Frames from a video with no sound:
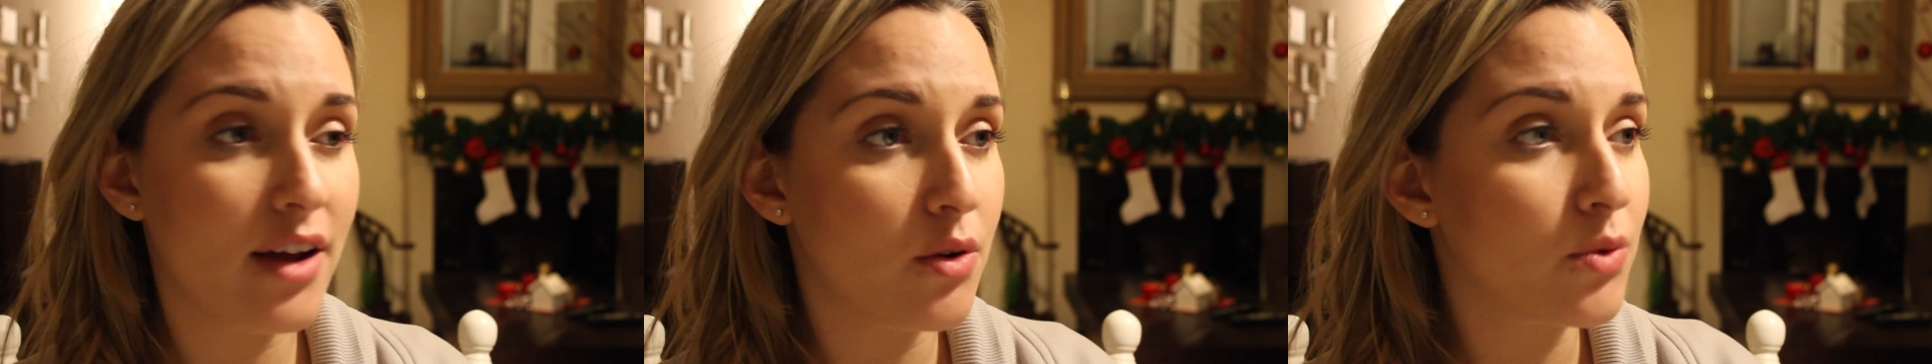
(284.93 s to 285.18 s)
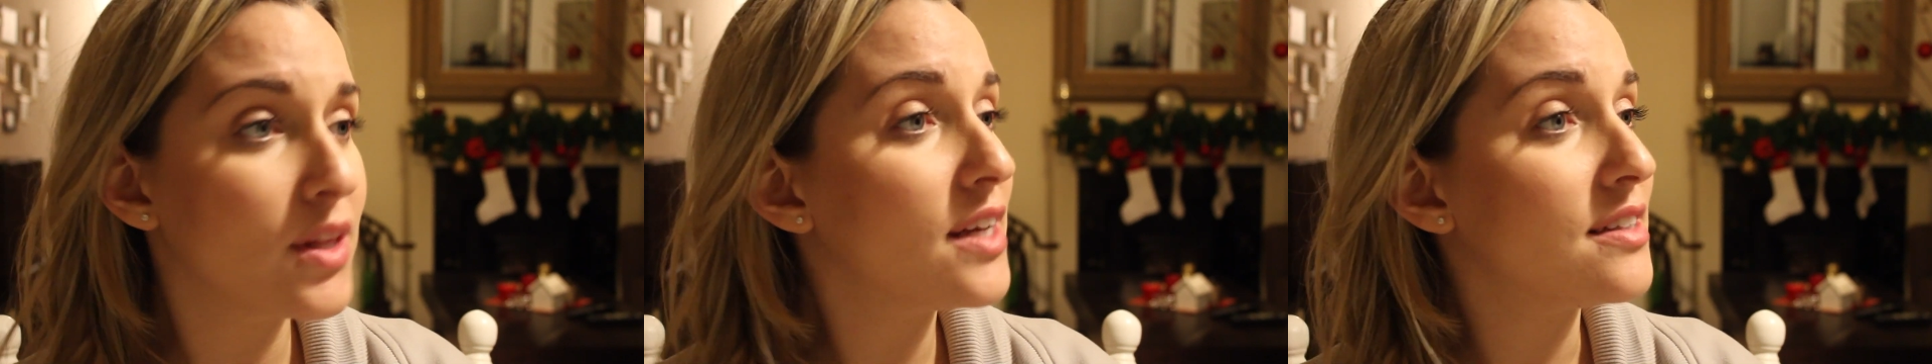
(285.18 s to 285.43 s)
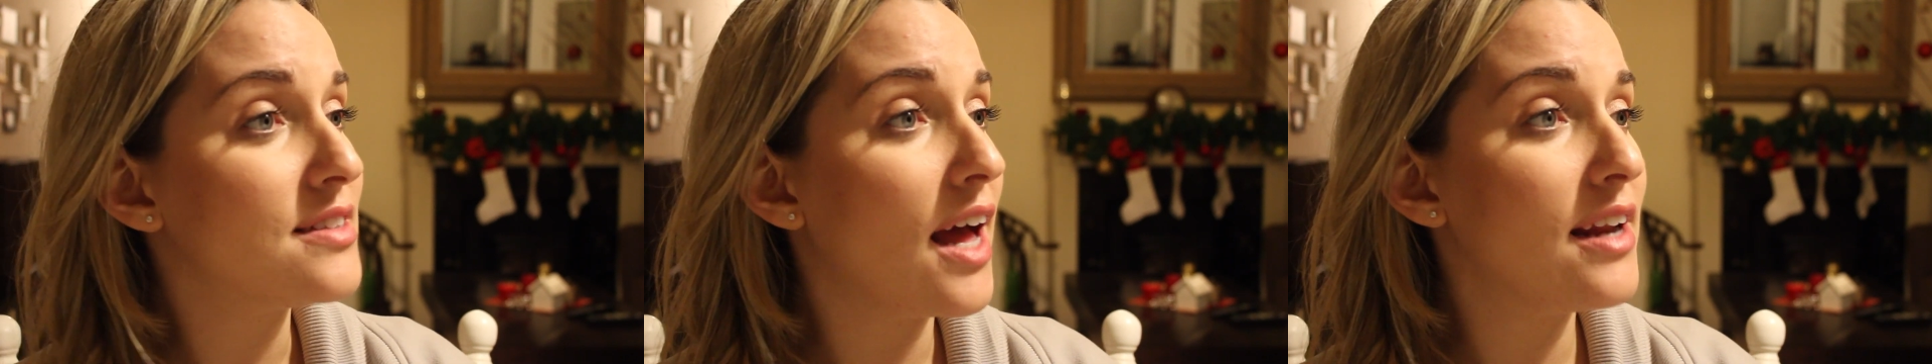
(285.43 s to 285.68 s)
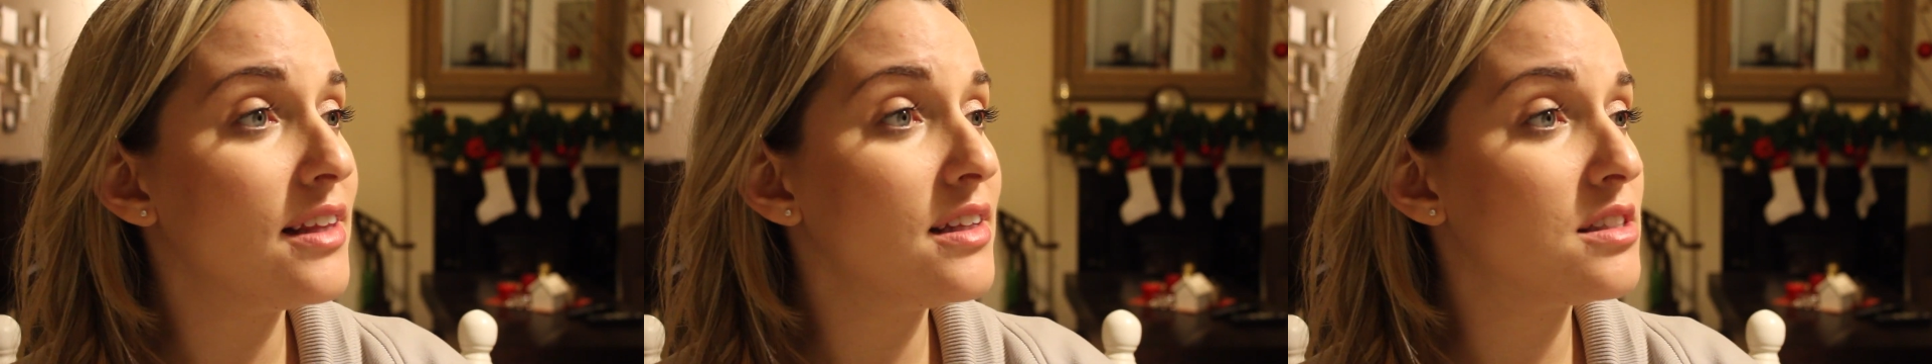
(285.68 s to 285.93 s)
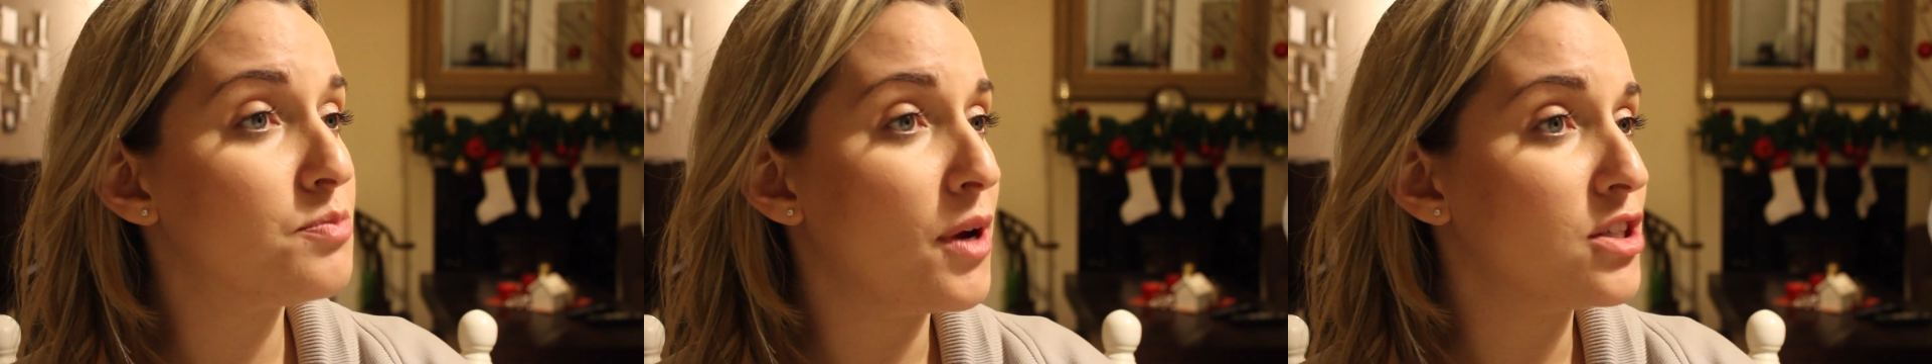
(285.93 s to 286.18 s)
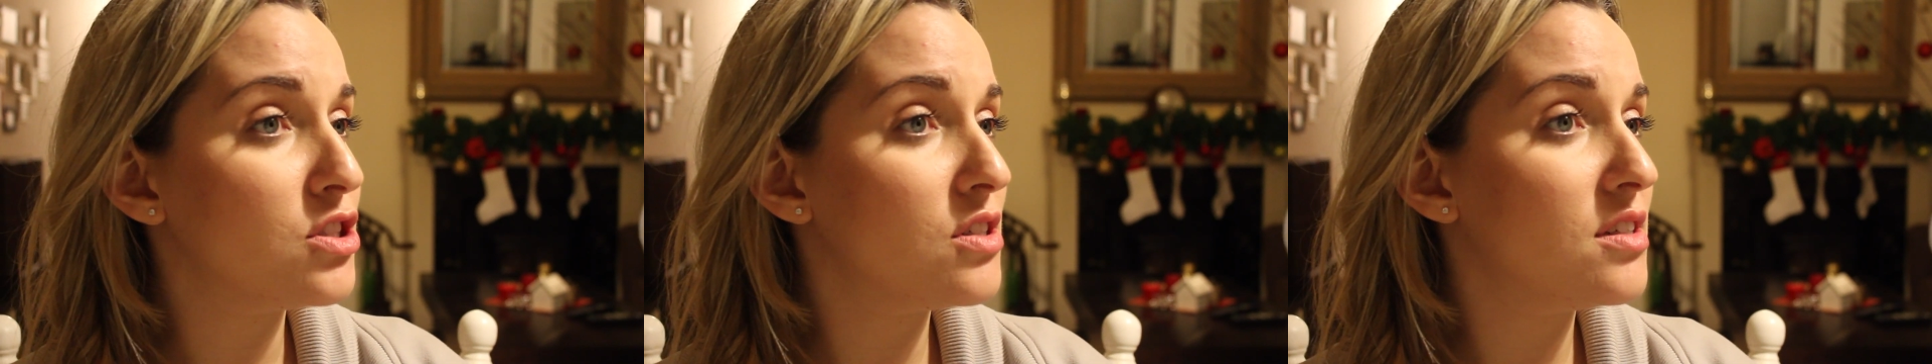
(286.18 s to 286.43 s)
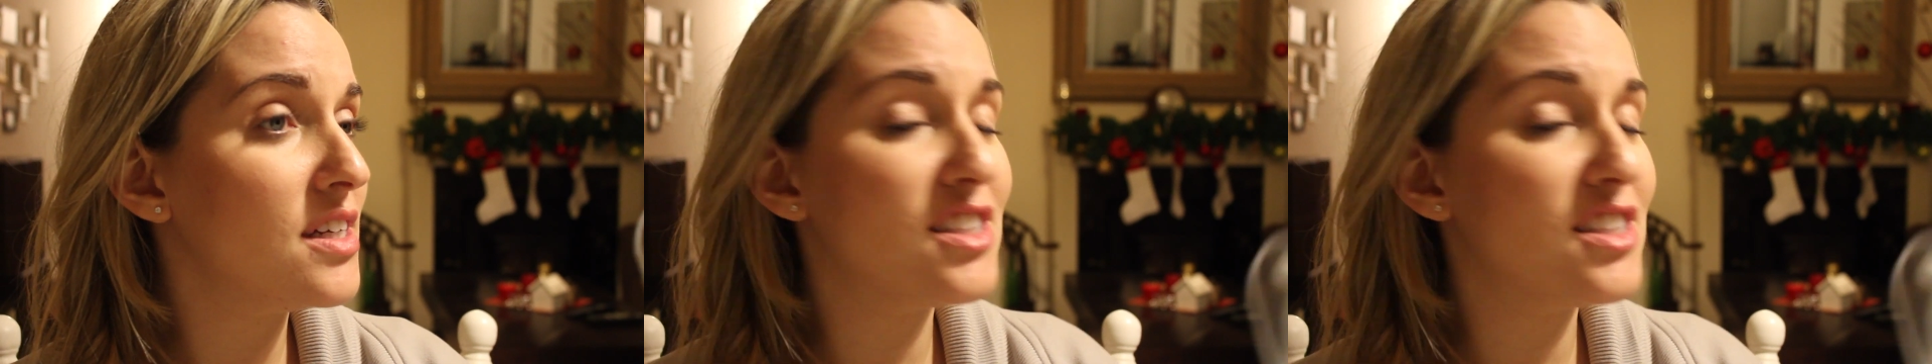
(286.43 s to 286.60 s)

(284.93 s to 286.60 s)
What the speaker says: I don't think it's anything special.